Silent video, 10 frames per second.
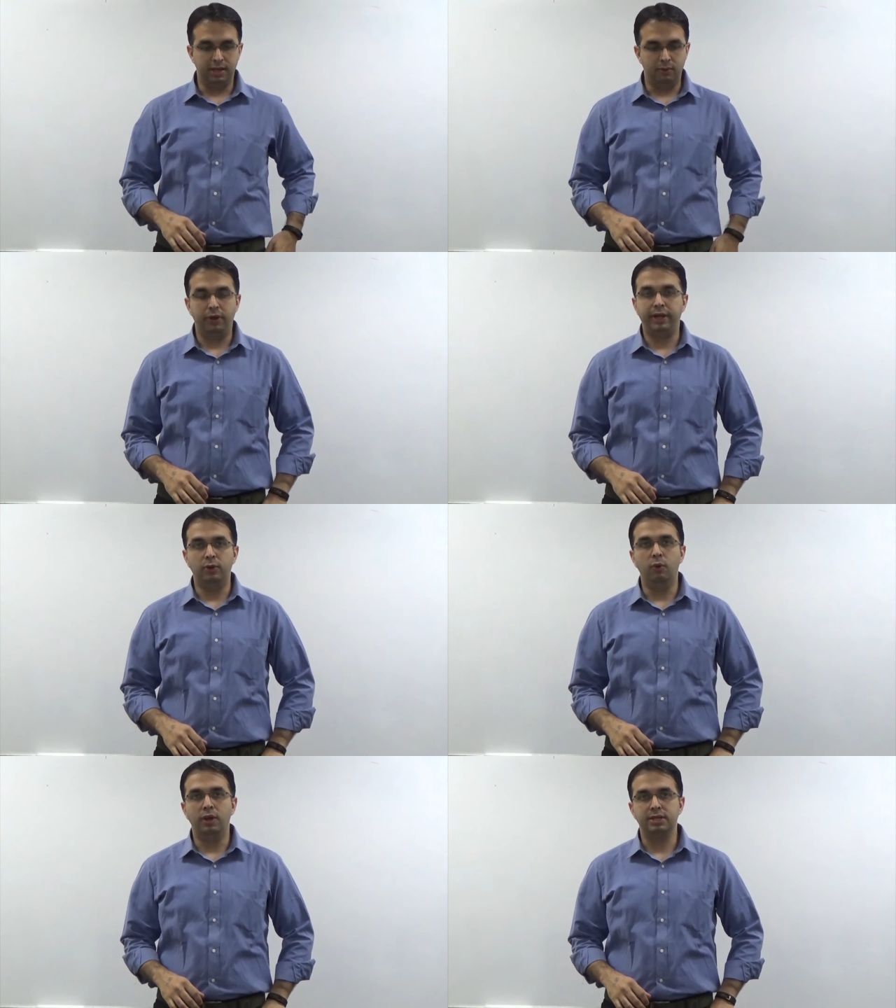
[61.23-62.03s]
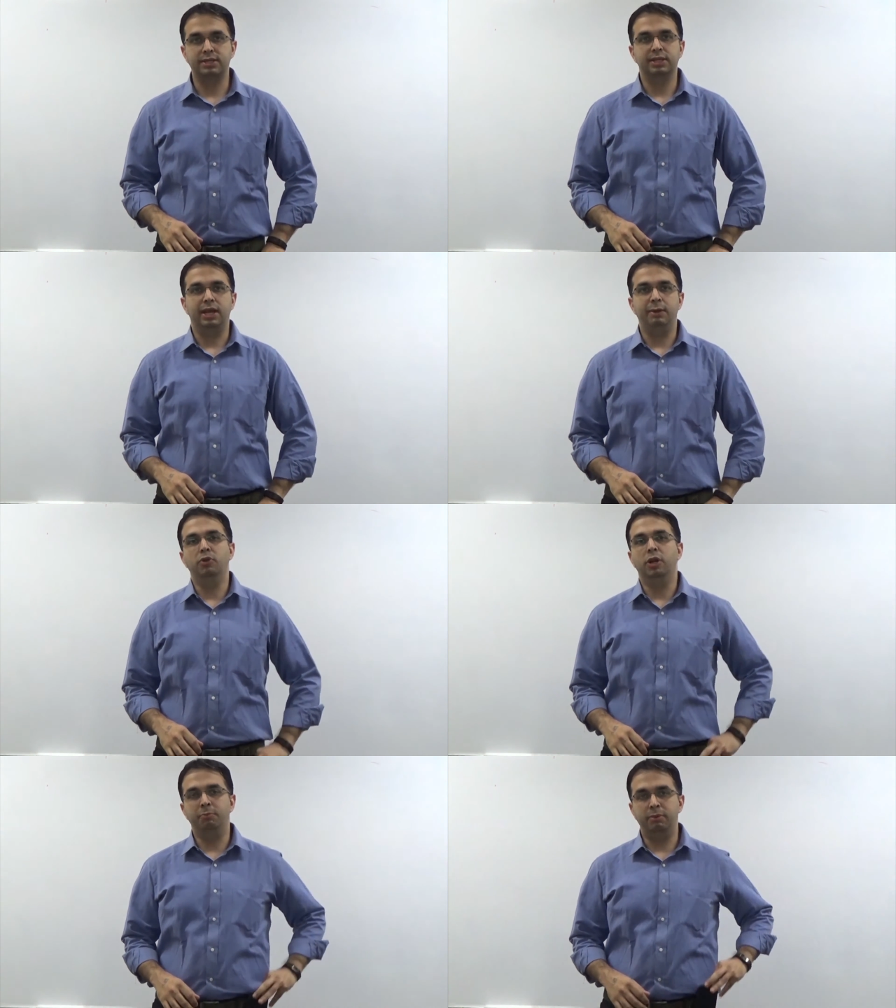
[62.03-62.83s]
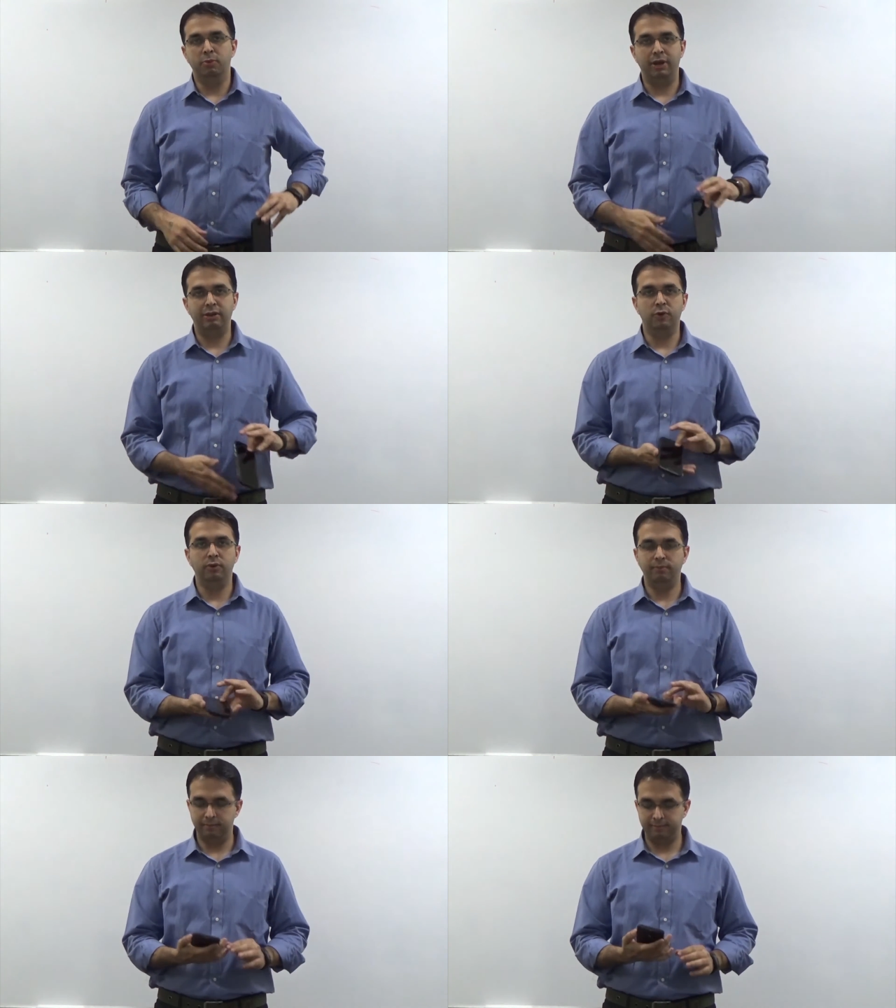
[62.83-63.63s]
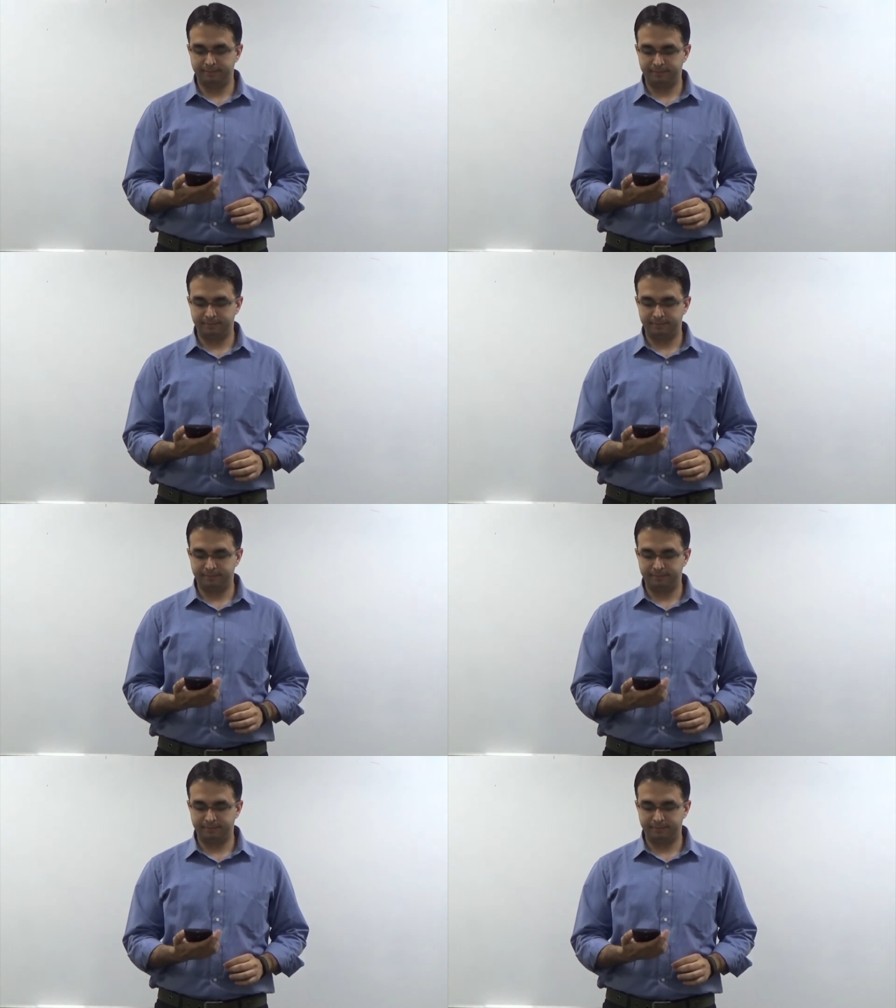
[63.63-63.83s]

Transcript: What I do is, I pull out my mobile phone